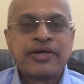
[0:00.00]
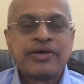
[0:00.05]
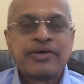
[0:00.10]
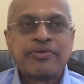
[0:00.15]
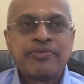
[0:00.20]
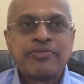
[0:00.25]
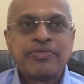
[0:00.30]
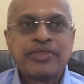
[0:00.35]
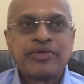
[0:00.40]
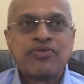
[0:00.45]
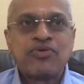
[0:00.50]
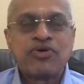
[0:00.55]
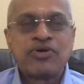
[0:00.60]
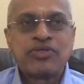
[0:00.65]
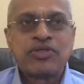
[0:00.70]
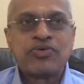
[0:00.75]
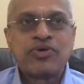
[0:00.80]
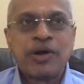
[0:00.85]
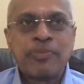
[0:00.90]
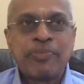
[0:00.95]
the
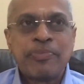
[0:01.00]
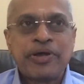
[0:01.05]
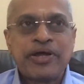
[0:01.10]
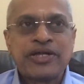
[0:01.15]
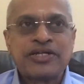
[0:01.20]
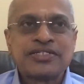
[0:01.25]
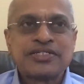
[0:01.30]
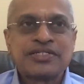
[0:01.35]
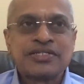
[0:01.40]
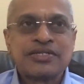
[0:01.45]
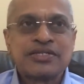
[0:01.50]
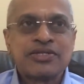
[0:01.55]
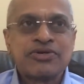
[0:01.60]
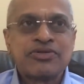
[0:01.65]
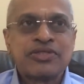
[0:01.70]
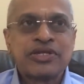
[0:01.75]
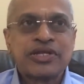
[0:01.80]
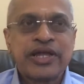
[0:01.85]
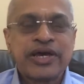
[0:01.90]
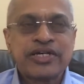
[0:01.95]
apprehension is,
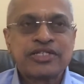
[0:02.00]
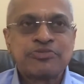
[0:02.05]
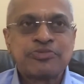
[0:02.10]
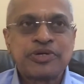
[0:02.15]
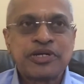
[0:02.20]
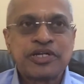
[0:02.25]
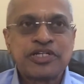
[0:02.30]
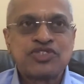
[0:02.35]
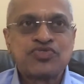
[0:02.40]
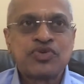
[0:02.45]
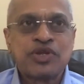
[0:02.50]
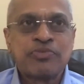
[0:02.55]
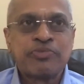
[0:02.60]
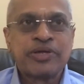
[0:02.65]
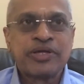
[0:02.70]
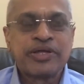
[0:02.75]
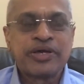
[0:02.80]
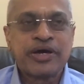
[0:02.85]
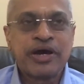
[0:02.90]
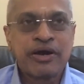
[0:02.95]
the taxpayer, rich will
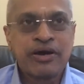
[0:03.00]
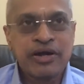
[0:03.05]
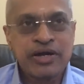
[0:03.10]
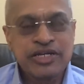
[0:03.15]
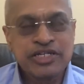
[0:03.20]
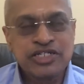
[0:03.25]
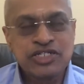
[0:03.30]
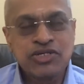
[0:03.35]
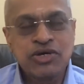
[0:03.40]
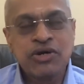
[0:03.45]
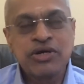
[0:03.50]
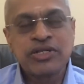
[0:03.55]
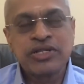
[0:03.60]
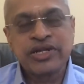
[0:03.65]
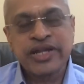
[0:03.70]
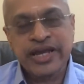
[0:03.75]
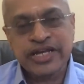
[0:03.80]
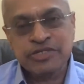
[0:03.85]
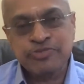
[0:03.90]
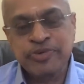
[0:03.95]
be, or rich or
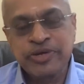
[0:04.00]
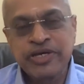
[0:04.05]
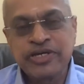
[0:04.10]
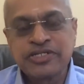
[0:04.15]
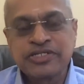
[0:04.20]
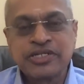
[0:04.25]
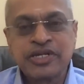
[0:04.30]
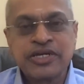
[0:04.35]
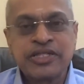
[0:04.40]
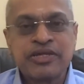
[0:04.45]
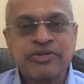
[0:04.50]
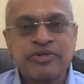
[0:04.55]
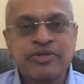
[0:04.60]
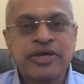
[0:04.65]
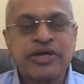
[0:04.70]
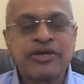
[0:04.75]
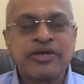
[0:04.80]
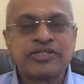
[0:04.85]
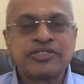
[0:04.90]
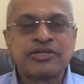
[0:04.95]
the taxpayers, rather,
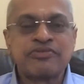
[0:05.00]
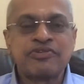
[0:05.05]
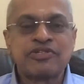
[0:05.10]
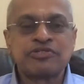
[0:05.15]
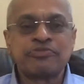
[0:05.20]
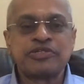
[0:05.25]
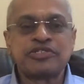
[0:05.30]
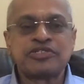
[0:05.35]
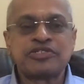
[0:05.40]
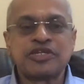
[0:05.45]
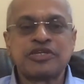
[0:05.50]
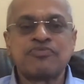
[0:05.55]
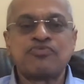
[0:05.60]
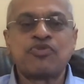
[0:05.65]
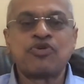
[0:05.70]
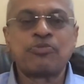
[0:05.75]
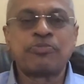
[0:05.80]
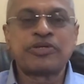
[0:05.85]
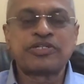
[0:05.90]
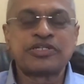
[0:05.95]
as I was mentioning,
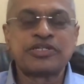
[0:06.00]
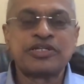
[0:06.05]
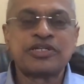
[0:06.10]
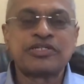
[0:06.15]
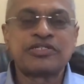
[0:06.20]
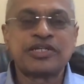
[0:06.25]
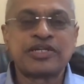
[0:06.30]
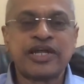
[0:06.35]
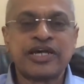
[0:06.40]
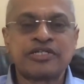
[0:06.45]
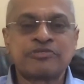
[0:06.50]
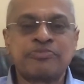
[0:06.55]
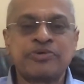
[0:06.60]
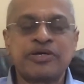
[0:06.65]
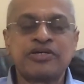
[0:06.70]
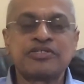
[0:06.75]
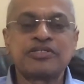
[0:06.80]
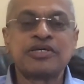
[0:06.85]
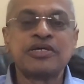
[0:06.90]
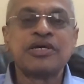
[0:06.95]
4% as the
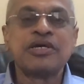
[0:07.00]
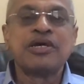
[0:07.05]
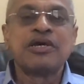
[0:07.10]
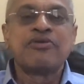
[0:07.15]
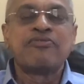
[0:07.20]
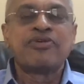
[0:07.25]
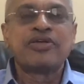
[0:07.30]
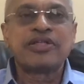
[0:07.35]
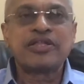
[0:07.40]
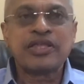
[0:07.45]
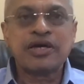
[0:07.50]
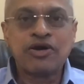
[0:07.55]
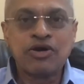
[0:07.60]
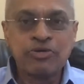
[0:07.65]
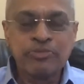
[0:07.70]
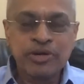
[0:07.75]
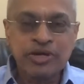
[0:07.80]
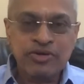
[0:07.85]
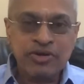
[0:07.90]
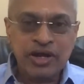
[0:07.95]
taxpayers. Whether the
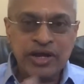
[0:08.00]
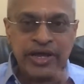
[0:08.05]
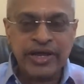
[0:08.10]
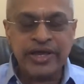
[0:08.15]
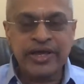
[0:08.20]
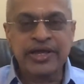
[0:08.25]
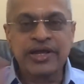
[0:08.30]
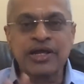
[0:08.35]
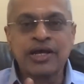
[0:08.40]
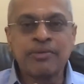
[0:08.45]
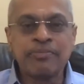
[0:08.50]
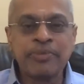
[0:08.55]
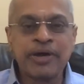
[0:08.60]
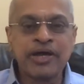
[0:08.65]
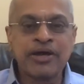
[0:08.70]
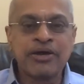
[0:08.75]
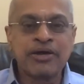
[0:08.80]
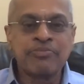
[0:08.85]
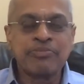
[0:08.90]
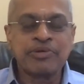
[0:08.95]
government will again come
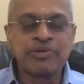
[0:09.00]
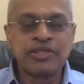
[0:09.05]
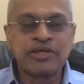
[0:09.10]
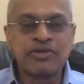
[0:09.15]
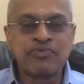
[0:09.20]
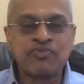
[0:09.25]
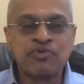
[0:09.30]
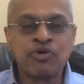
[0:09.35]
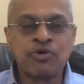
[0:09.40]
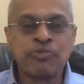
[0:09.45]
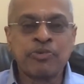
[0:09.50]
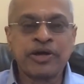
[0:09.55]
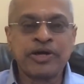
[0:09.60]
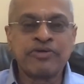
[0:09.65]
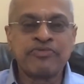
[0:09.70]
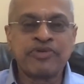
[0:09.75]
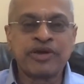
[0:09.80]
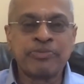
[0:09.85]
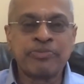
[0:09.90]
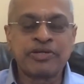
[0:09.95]
back on with that
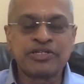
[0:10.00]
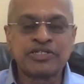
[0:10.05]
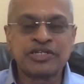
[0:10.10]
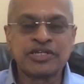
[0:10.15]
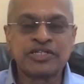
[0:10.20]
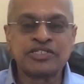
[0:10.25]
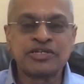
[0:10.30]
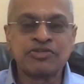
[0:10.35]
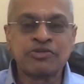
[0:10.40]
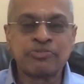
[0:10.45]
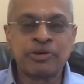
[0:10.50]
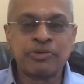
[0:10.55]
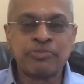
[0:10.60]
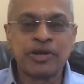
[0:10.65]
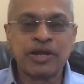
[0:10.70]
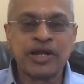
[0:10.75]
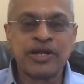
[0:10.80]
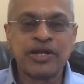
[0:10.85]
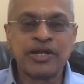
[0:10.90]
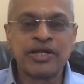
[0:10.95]
4.5% of the people
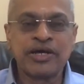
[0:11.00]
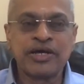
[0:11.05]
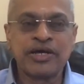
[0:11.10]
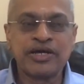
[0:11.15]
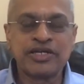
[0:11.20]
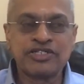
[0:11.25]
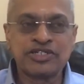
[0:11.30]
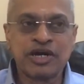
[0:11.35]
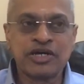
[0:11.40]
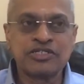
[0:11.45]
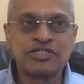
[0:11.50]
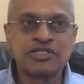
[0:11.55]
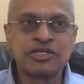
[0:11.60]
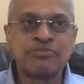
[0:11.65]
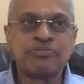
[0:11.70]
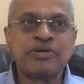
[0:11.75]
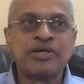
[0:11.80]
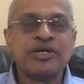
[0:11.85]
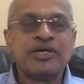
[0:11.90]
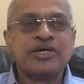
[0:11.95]
and charge them
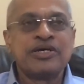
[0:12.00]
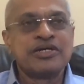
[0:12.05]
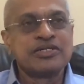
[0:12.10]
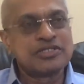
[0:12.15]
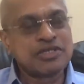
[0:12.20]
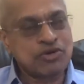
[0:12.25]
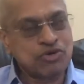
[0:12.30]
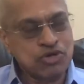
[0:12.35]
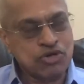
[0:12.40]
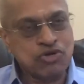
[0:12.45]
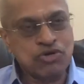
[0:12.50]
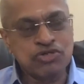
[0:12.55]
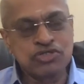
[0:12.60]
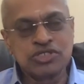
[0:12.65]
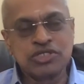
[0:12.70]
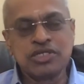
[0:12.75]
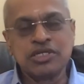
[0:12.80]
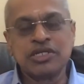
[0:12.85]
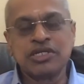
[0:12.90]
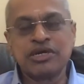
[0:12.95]
is a good
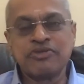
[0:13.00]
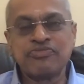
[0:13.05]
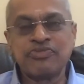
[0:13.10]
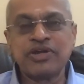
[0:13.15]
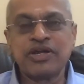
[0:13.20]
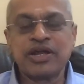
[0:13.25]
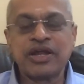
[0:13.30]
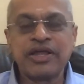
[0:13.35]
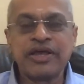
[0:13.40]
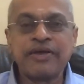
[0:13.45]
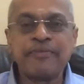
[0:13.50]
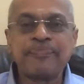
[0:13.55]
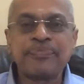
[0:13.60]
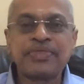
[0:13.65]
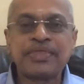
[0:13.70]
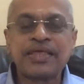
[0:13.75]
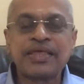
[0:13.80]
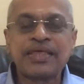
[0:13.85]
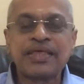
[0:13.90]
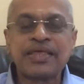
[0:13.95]
question. Definitely,
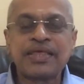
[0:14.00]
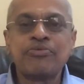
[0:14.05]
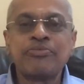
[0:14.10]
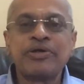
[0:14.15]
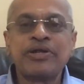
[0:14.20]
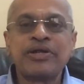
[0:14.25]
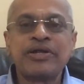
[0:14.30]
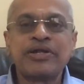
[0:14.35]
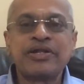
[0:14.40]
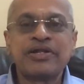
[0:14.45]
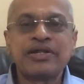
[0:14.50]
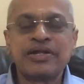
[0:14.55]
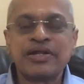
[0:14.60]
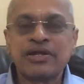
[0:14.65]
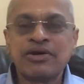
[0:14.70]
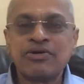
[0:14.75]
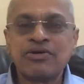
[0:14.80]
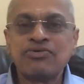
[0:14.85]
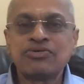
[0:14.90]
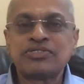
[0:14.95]
the government
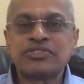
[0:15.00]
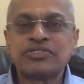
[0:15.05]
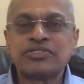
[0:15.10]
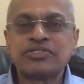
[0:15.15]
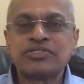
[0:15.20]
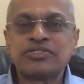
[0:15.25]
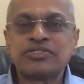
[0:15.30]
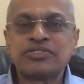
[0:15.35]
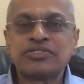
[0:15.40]
now said